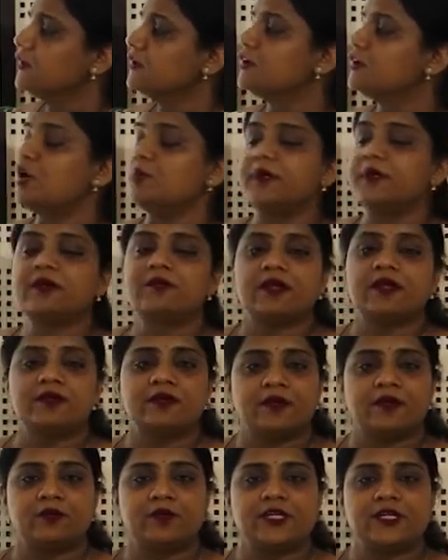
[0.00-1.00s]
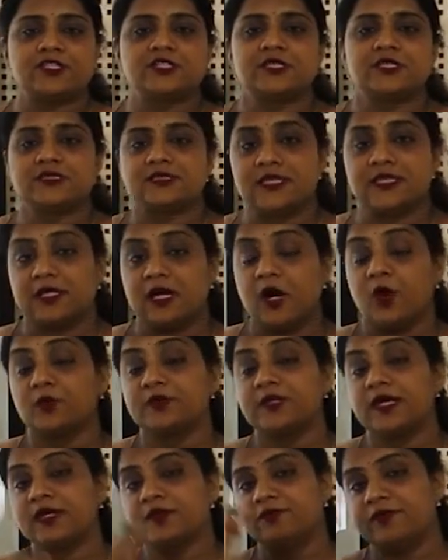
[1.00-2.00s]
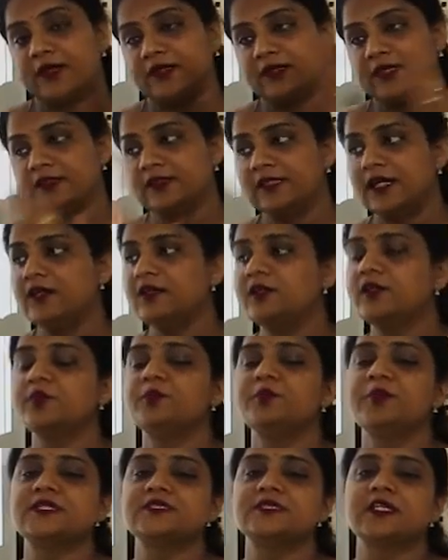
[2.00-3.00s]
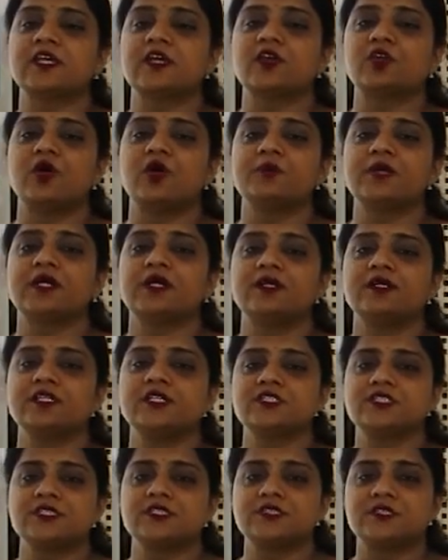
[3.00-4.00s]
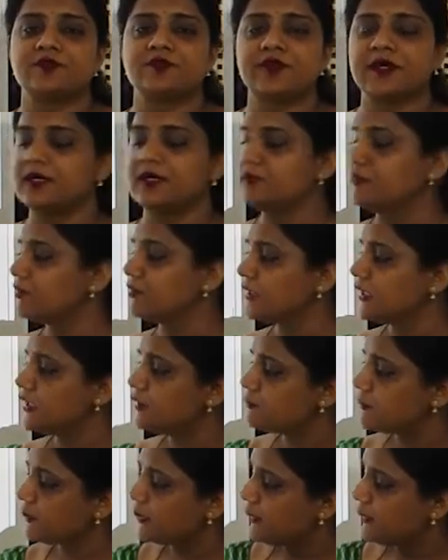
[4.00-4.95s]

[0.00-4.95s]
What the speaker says: governmental regulations and how they are affecting the basic economic conditions of a country.